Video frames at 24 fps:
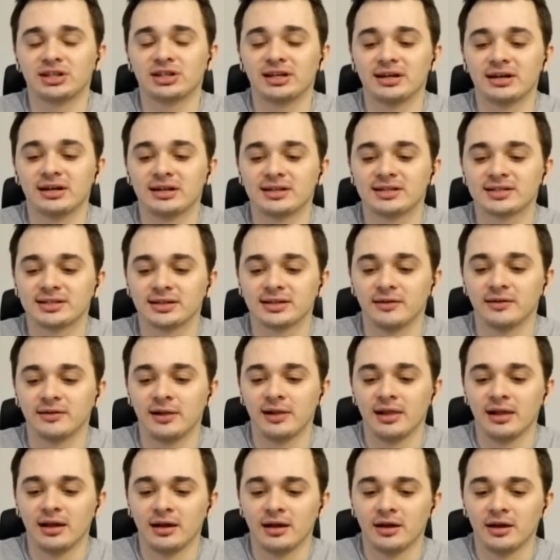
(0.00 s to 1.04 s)
that we
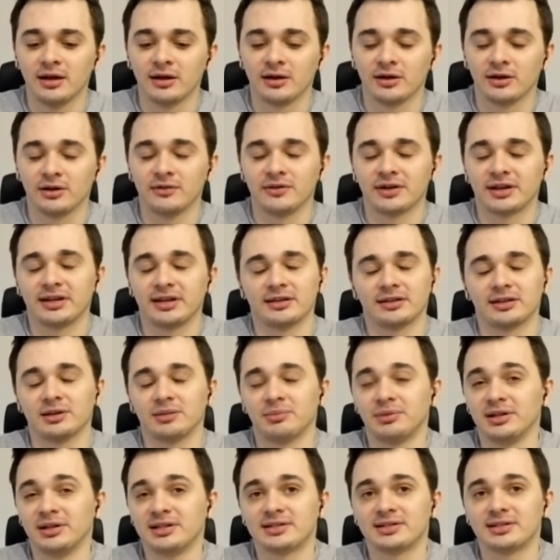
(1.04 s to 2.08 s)
start,
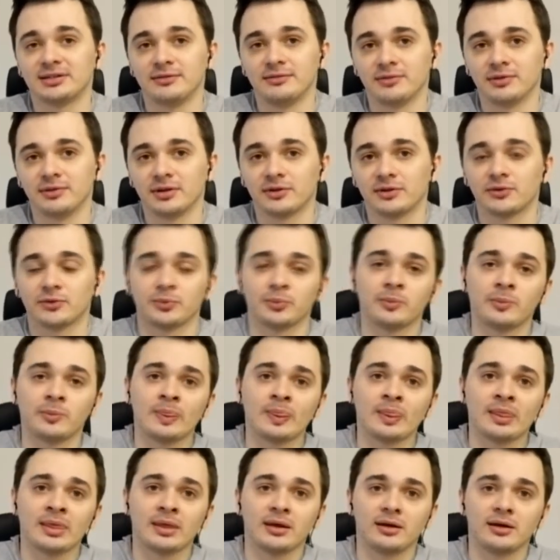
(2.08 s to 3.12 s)
with
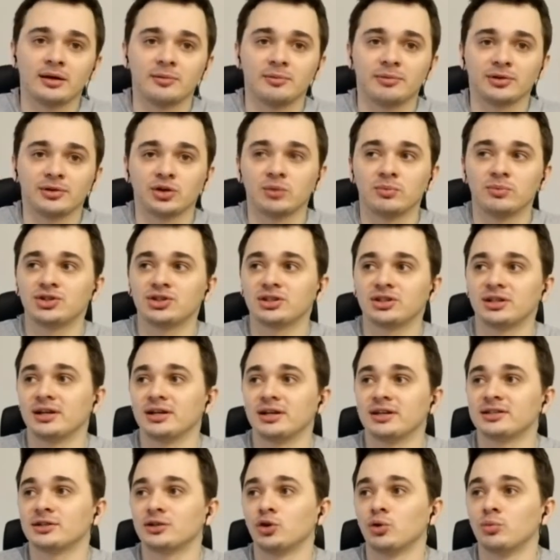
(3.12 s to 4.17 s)
the
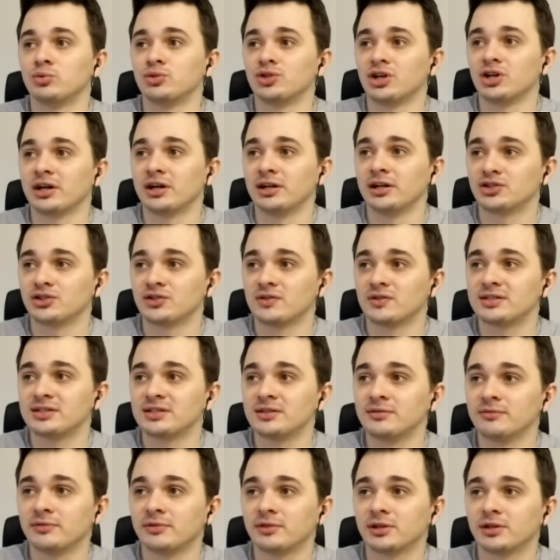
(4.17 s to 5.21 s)
symbol table.
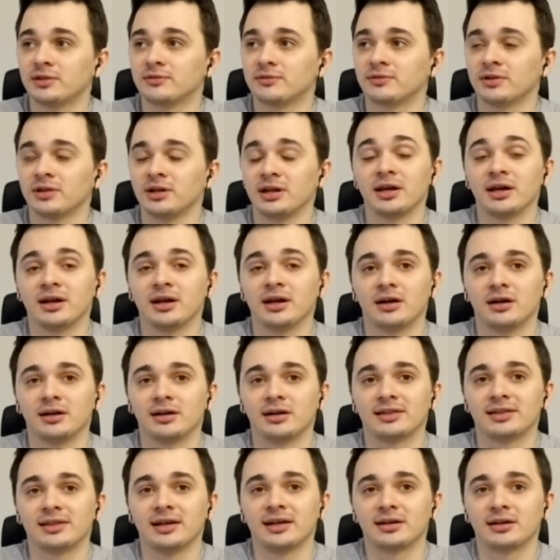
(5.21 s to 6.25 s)
Then we
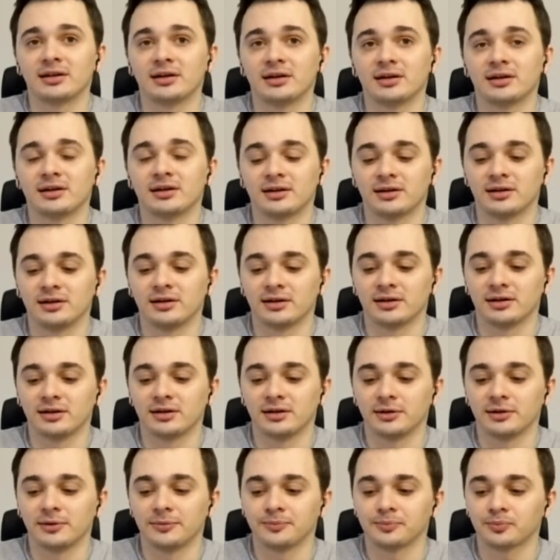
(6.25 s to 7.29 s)
calculate total number of
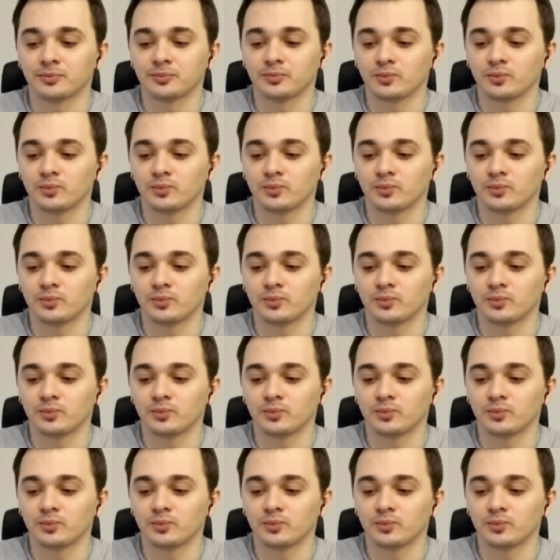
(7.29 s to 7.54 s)
symbols.